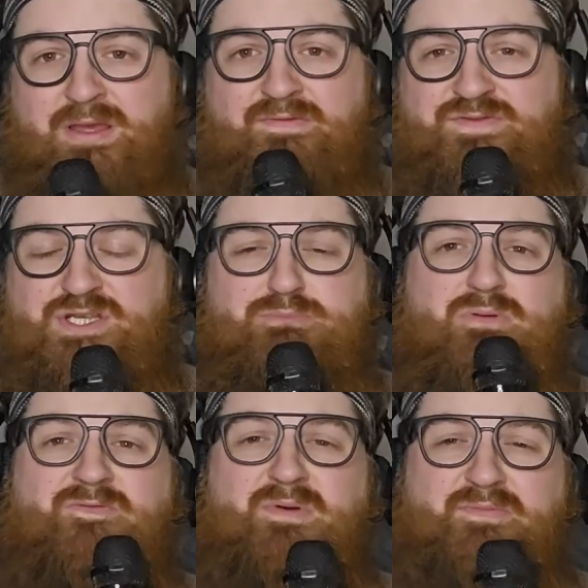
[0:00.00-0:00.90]
super
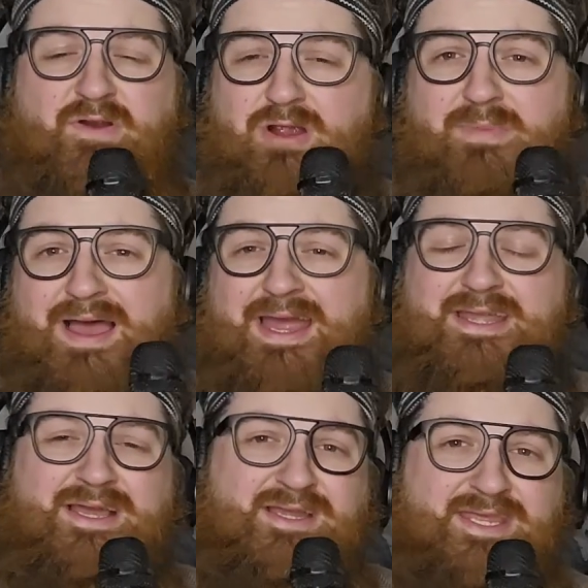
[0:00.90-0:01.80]
far behind
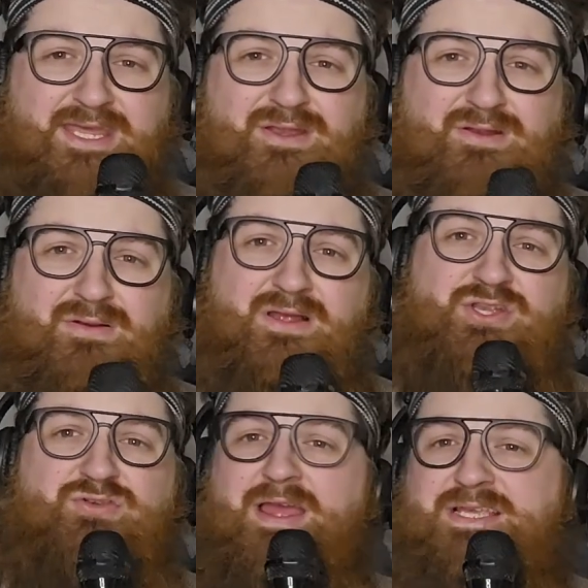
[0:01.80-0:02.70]
on gear, on
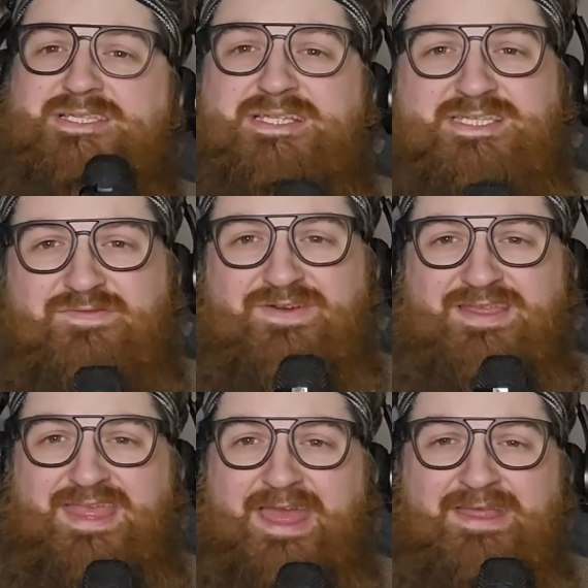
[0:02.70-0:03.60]
crests and stuff like
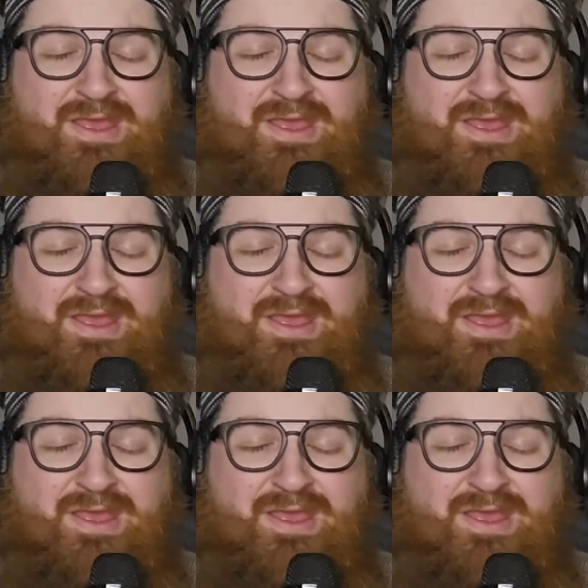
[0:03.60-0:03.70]
that.